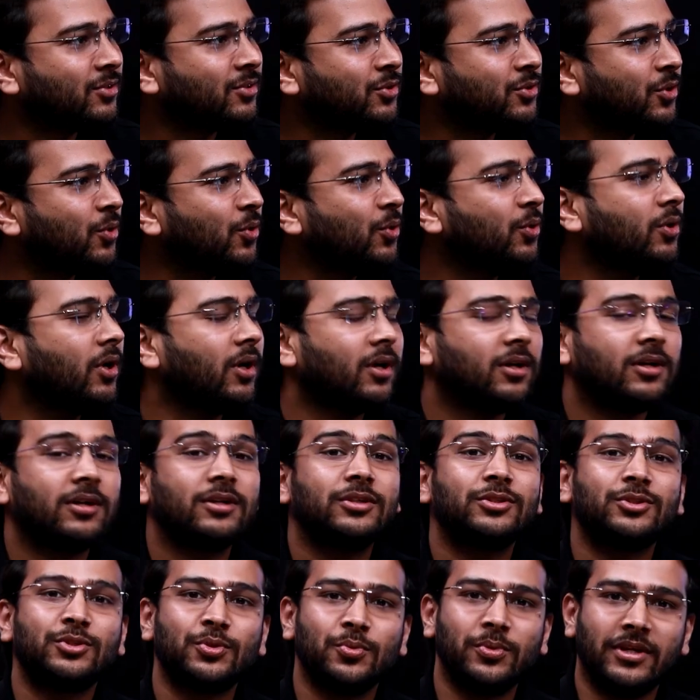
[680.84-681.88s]
So, uh,
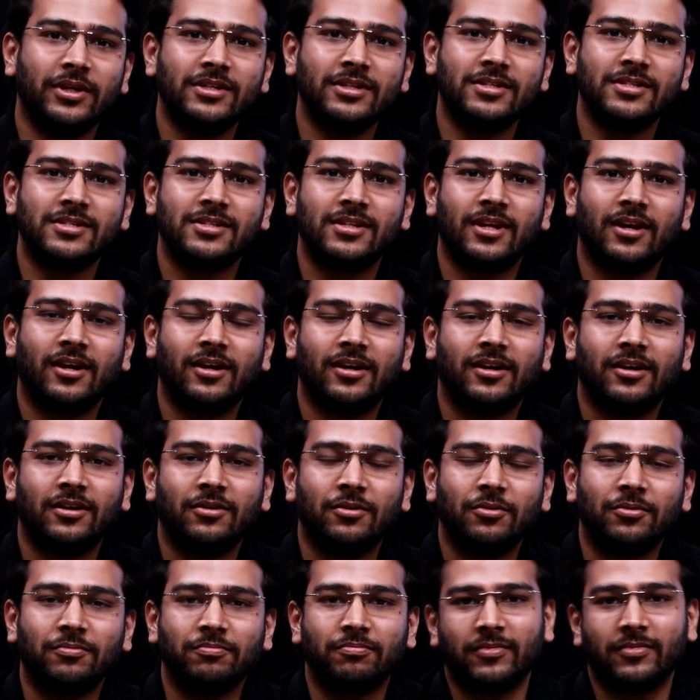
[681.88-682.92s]
students, uh,
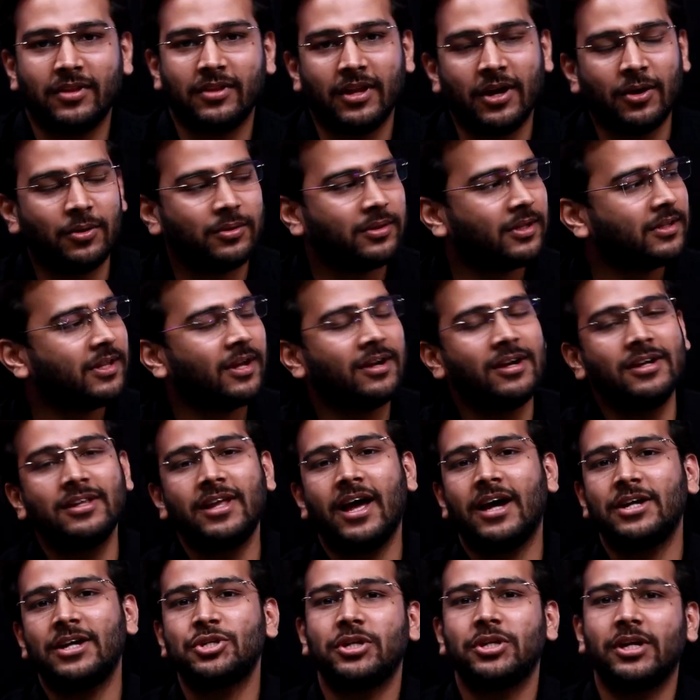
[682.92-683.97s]
now Tathagat
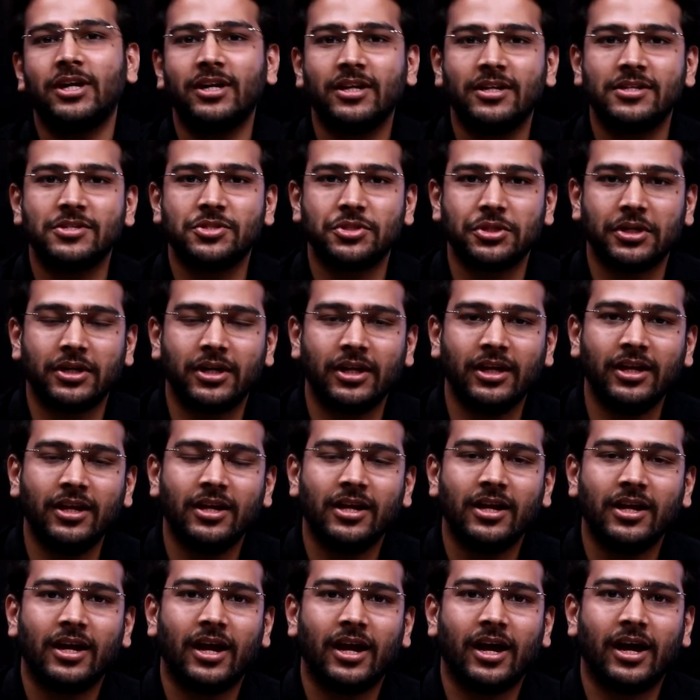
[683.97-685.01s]
has shared his journey,
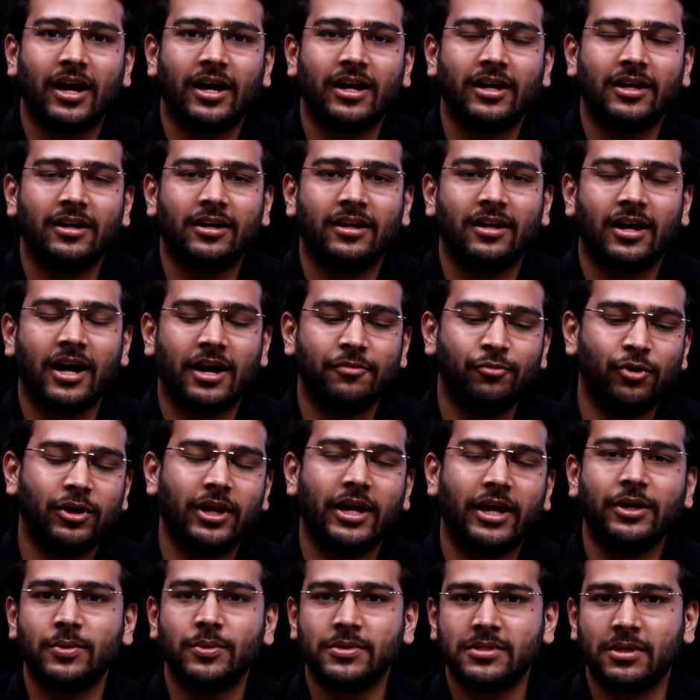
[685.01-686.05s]
and I would
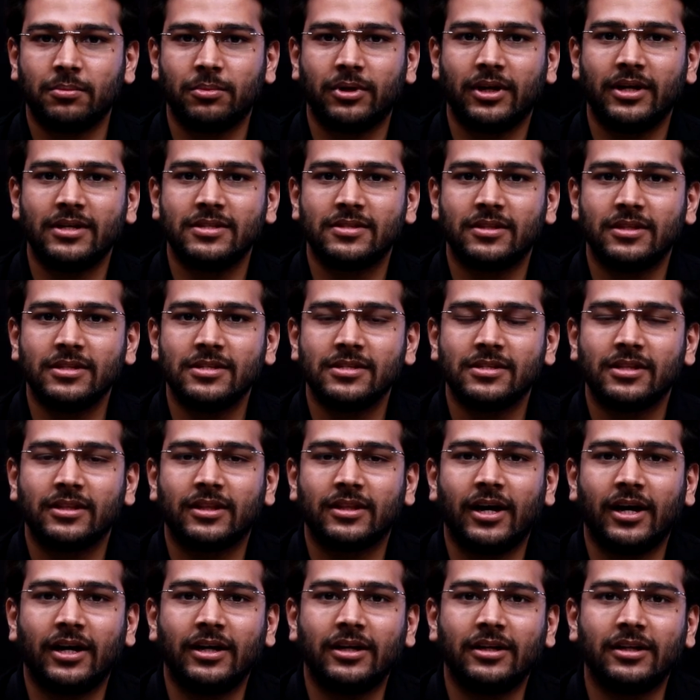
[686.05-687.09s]
like to summarize this
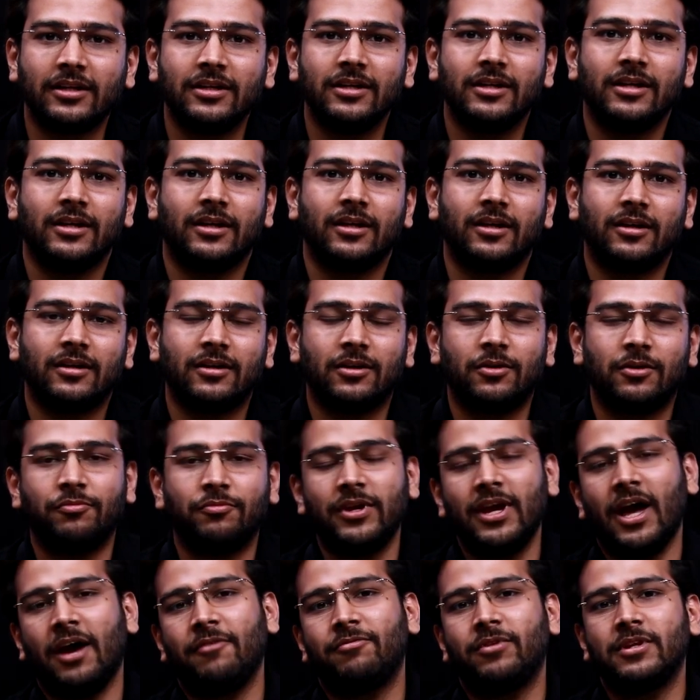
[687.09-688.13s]
that uh, we
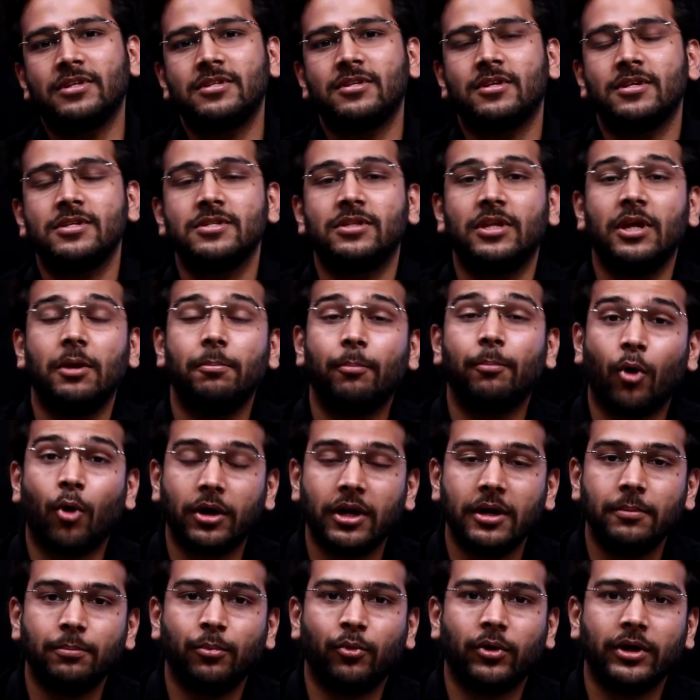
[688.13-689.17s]
have discussed the
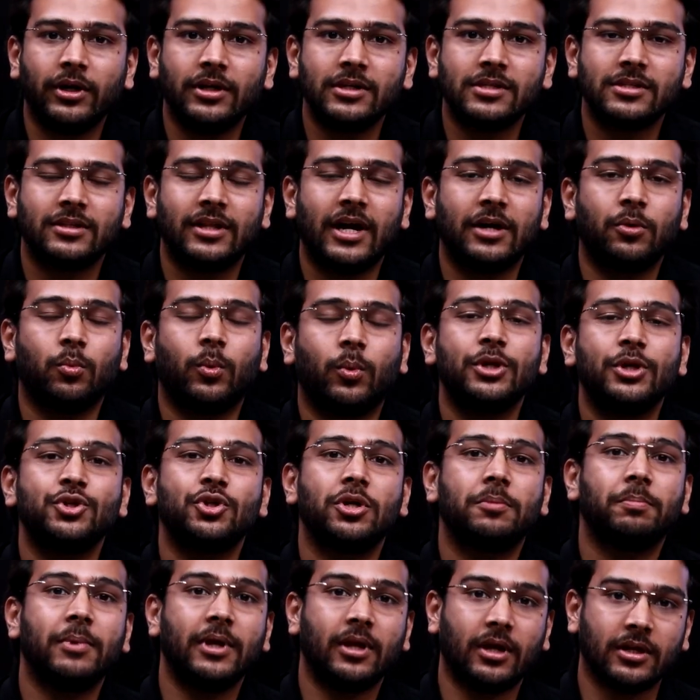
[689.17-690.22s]
important points that one should
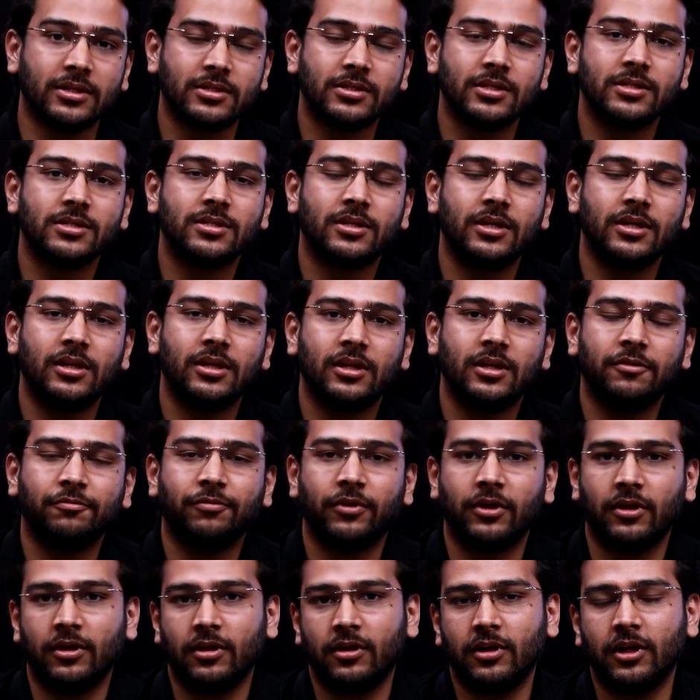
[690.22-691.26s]
be consistent enough
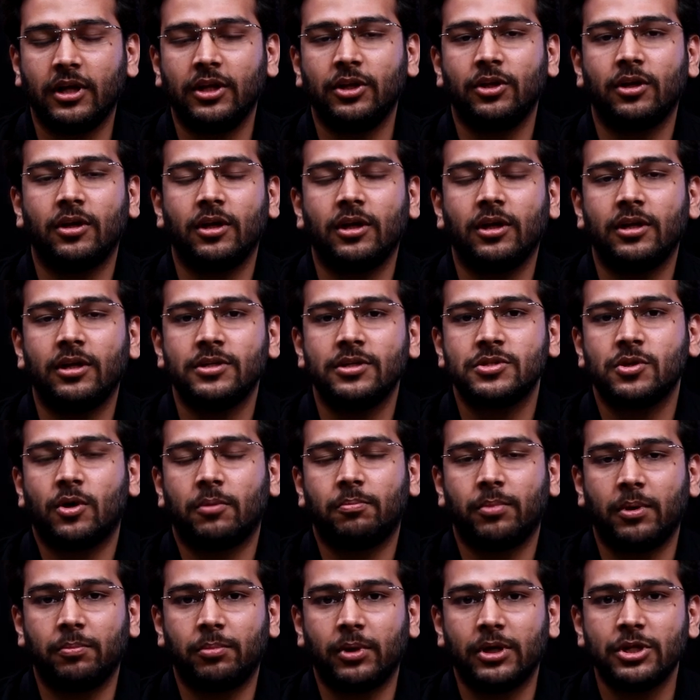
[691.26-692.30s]
in, in, in his or
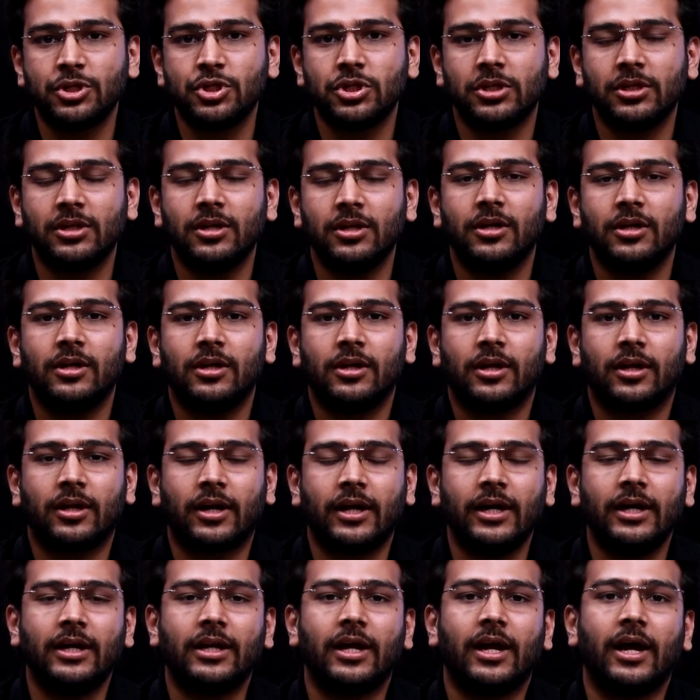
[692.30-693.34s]
preparation,
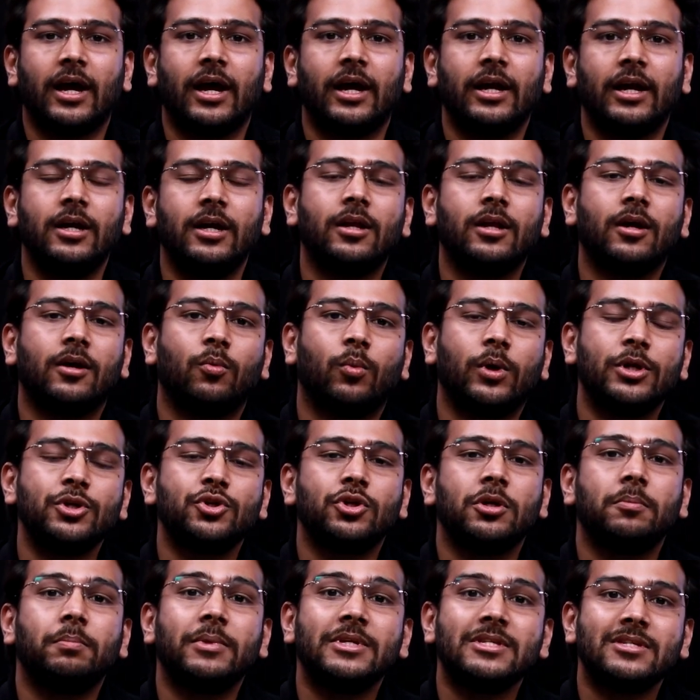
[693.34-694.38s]
right? And one
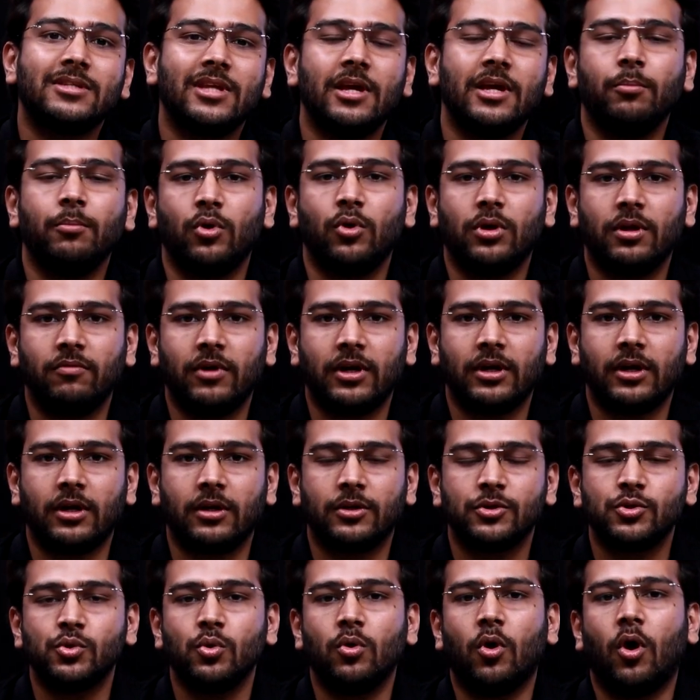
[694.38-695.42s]
should be stay motivated.
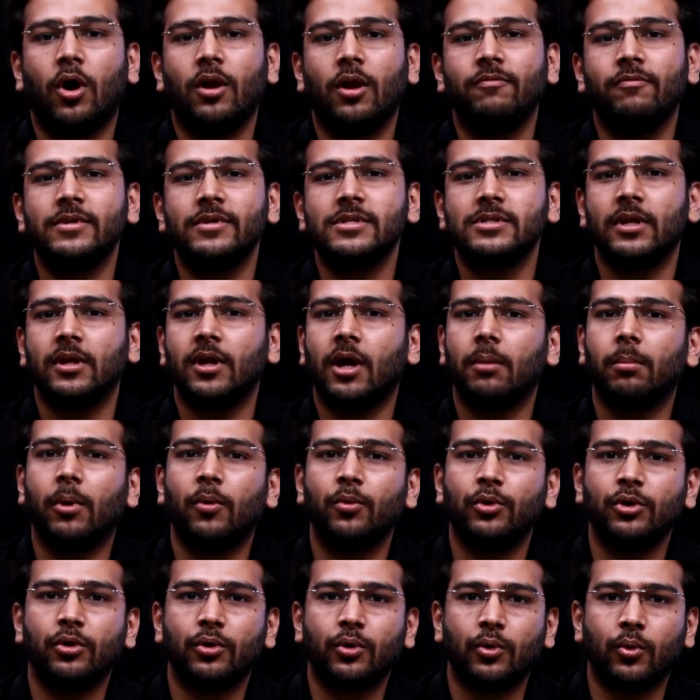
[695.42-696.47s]
So always think
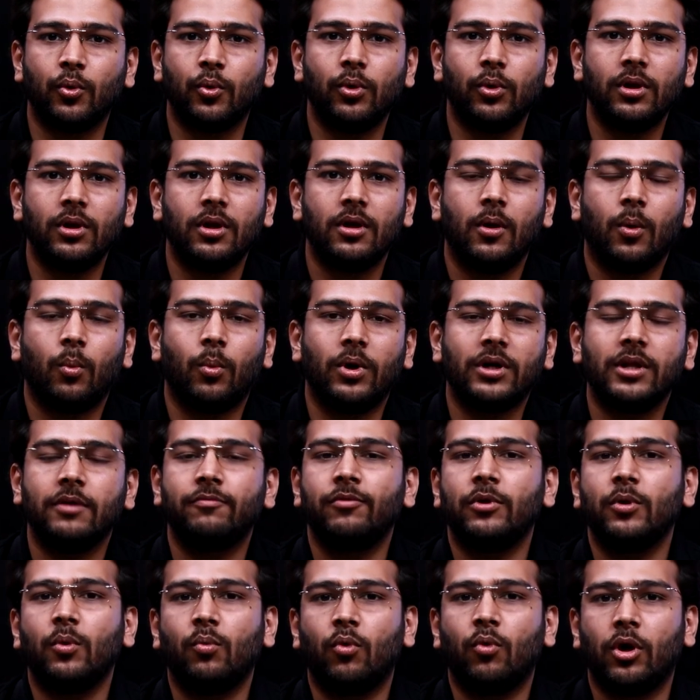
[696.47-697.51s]
about your goal, whatever
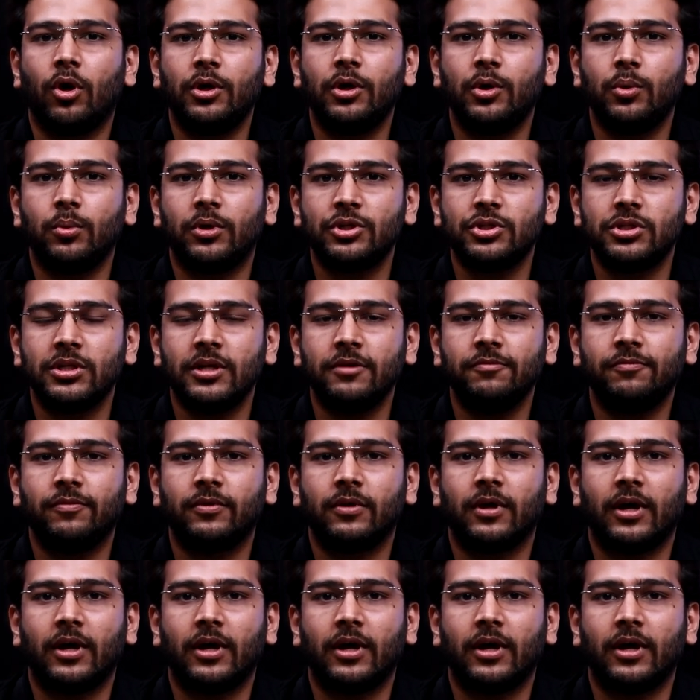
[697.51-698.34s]
you want to achieve.